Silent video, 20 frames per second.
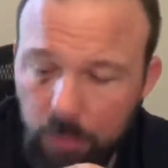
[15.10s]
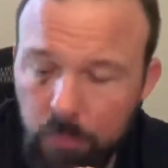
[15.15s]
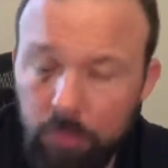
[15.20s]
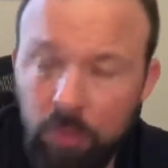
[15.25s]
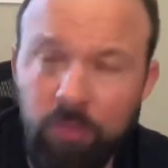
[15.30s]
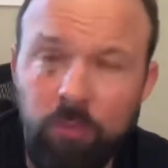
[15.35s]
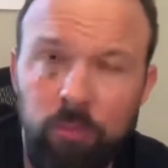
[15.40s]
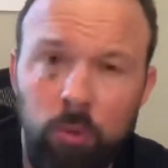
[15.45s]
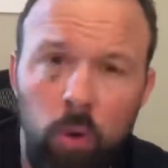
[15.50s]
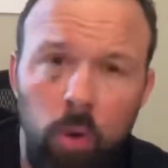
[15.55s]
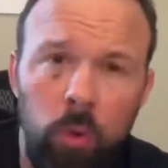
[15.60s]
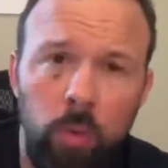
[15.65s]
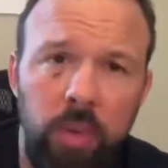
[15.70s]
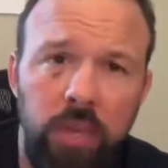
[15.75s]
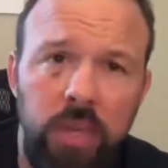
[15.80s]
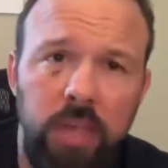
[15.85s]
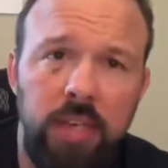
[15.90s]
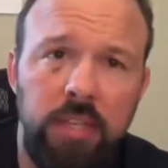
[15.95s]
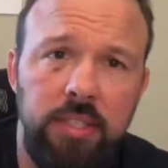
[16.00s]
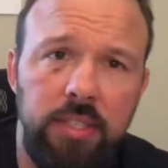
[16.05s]
before we
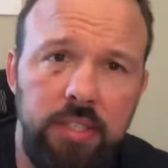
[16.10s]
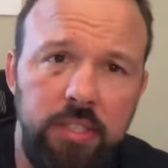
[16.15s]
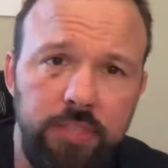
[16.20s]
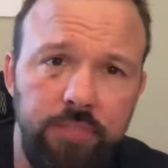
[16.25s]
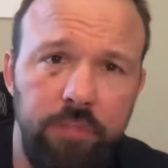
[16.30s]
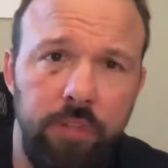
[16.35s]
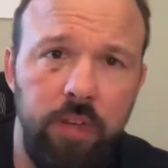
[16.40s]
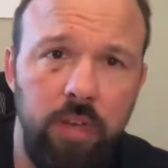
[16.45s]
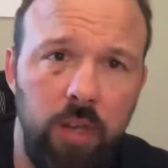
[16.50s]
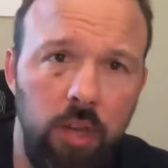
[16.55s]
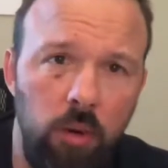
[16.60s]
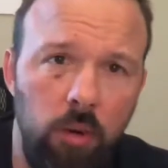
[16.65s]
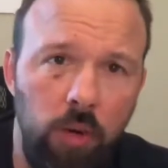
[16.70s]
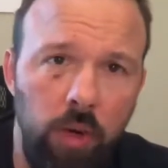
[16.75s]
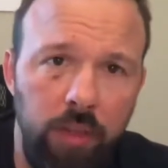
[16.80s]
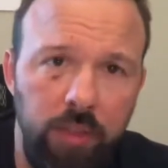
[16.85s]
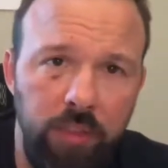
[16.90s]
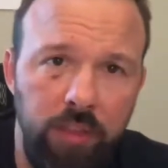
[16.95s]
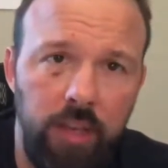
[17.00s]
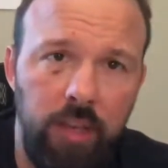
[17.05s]
get into this video,
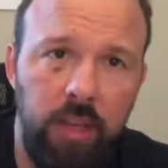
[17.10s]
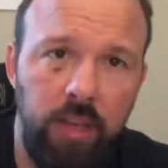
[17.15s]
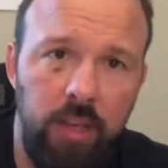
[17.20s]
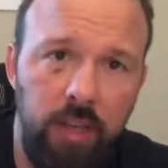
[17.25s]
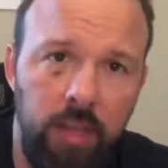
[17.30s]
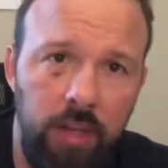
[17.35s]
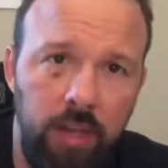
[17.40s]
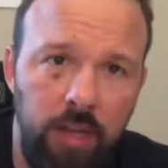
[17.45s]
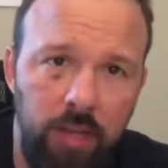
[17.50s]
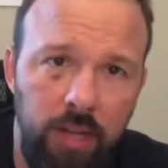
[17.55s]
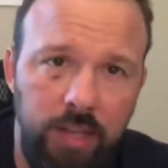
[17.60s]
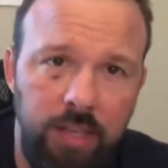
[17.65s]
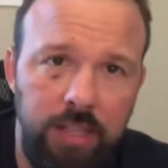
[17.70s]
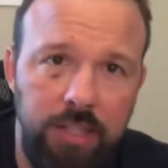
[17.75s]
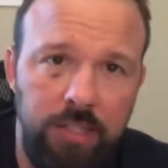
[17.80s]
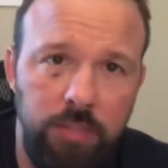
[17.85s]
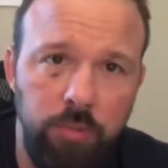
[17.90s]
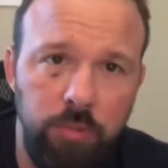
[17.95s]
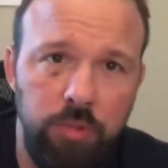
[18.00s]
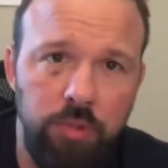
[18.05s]
I think uh, I
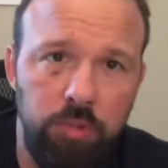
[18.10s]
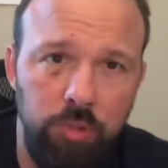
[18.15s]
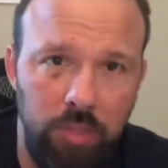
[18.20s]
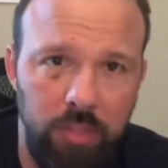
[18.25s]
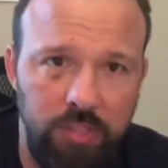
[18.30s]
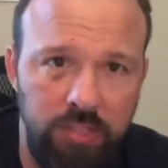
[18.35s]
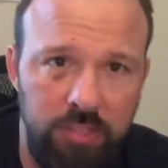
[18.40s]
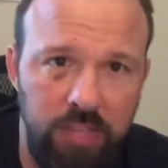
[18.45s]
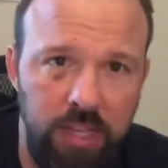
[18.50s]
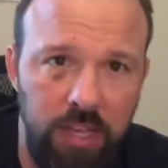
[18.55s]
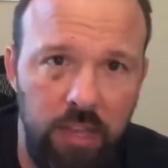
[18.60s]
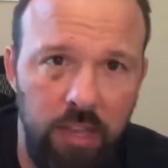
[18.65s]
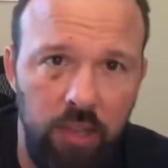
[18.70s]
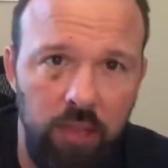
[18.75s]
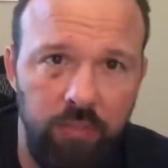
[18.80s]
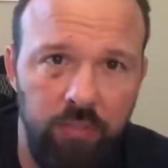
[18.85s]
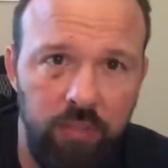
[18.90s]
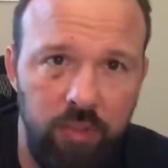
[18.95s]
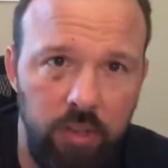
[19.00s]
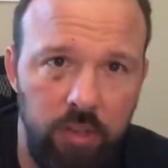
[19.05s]
need to address the
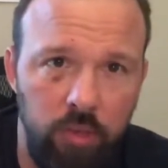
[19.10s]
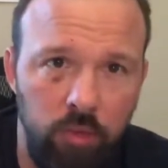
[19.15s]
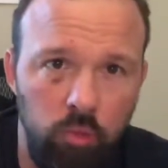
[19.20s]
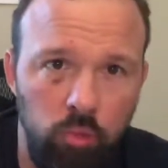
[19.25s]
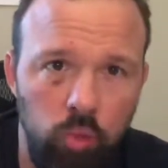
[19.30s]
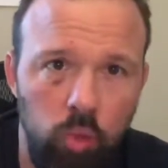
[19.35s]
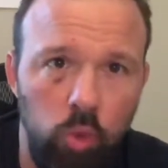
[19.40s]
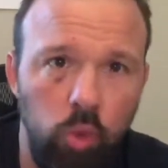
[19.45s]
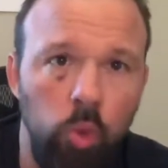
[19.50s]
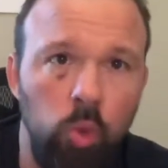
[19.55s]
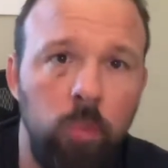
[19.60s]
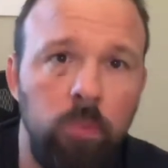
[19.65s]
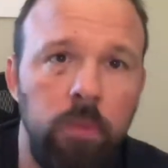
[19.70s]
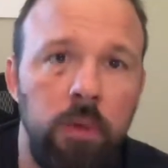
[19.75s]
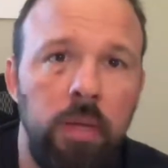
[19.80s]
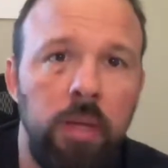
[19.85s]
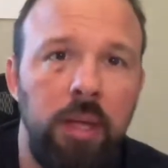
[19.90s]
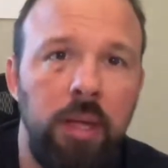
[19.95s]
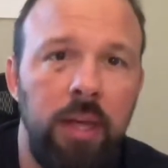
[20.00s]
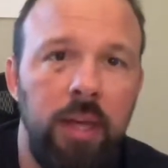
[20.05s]
elephant in the
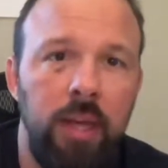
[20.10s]
room,